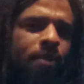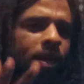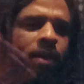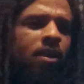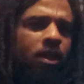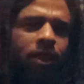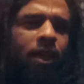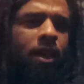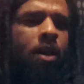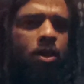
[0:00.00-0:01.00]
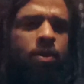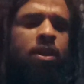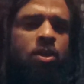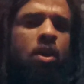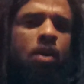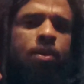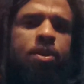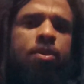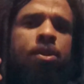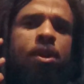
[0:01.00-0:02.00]
I might have to look that up. I don't know what that's called when
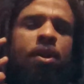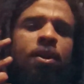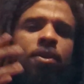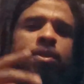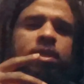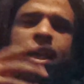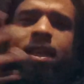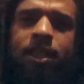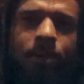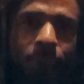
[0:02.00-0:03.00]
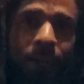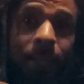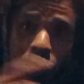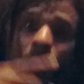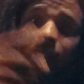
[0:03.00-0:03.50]
you say something and then you